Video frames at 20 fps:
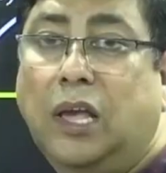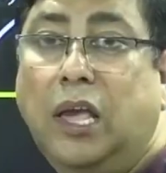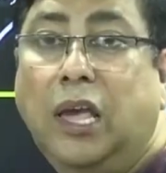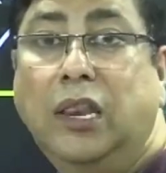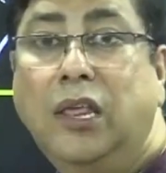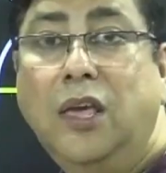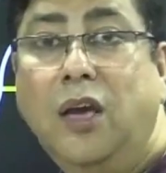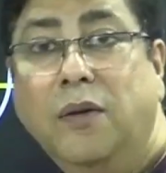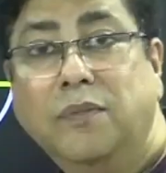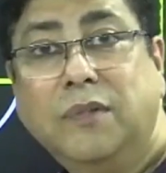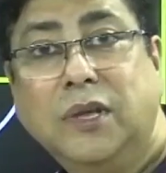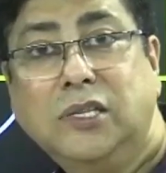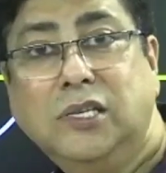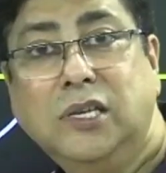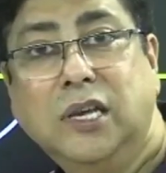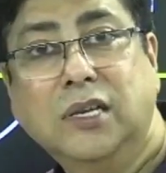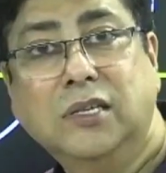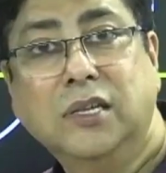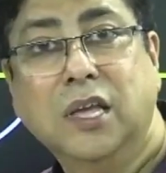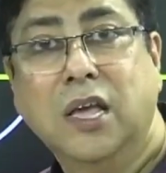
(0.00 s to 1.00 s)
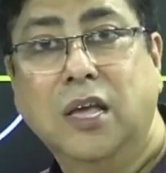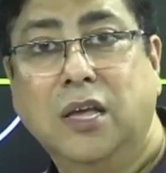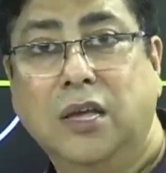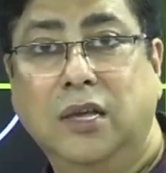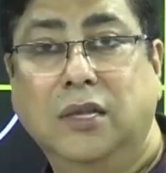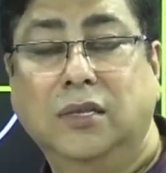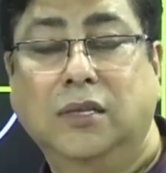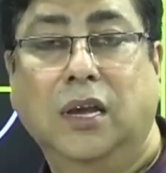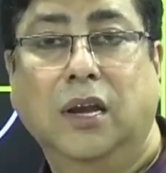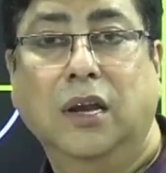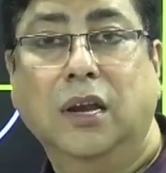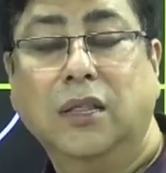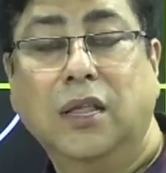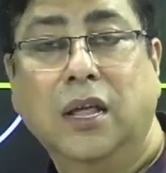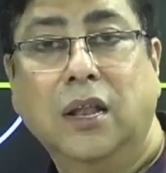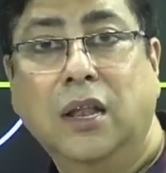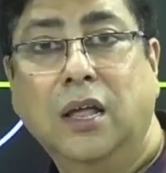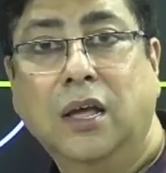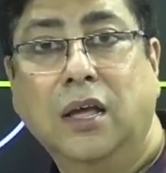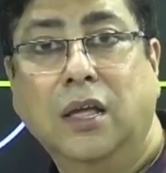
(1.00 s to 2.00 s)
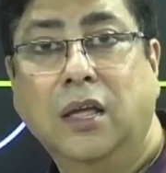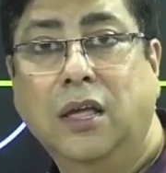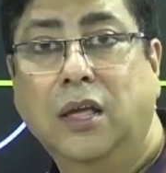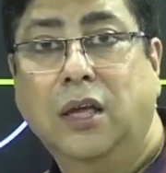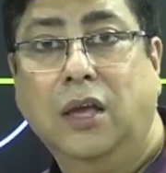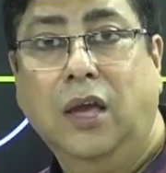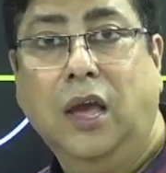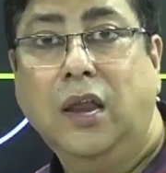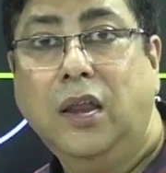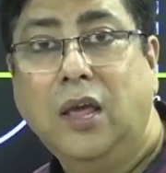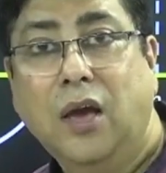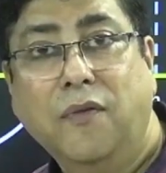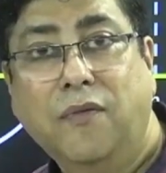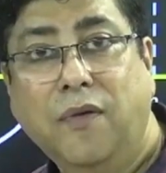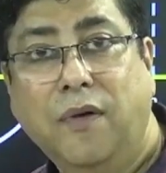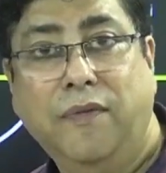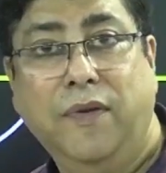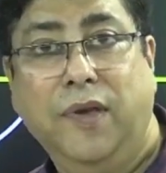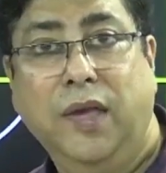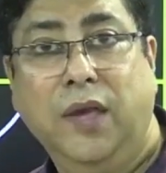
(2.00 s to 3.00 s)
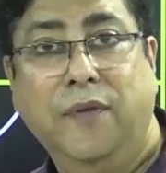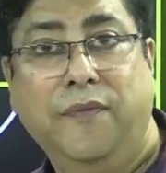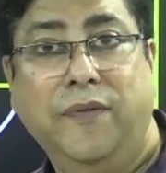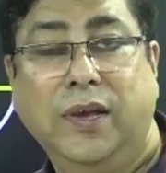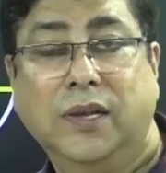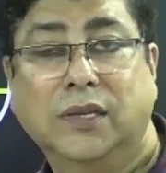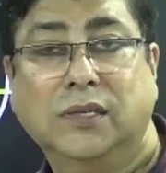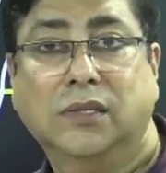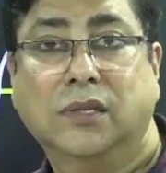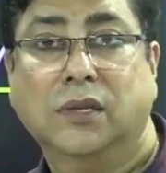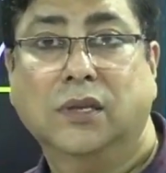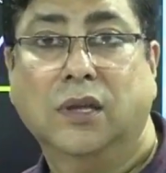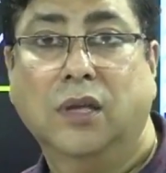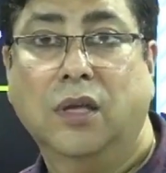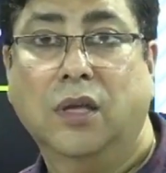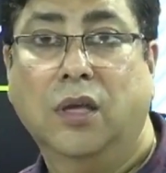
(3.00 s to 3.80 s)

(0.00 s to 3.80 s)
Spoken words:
the area of the gx is greater than the area of fx.